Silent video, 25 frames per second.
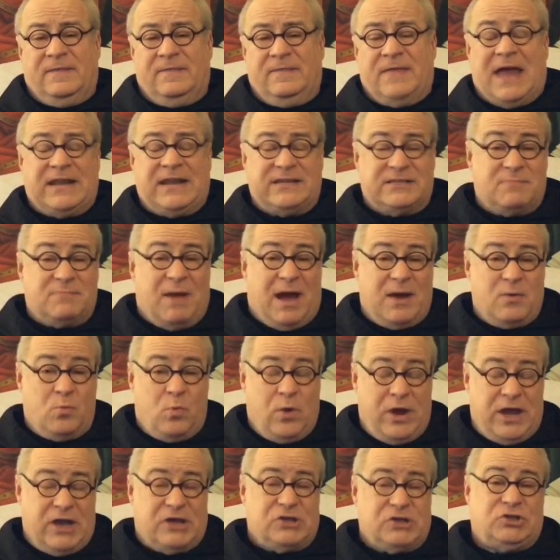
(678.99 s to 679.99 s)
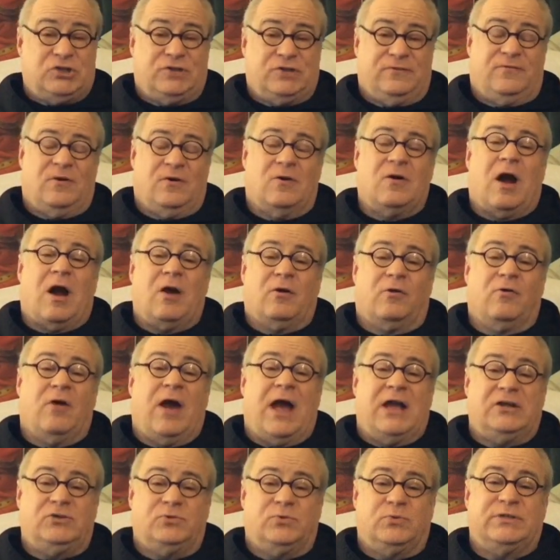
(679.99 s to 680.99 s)
That is my wish for our
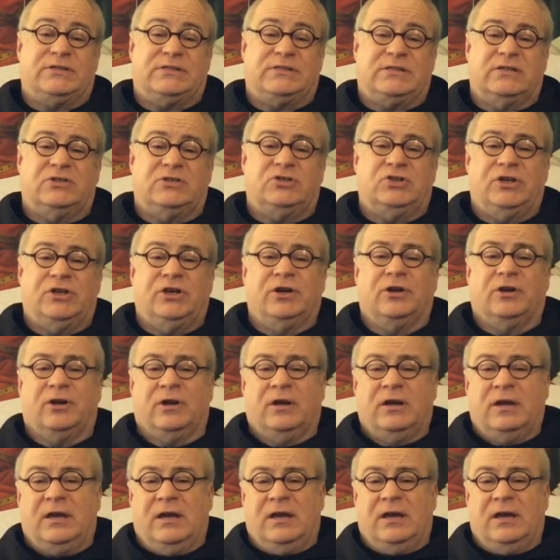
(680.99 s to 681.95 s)
graduates this year,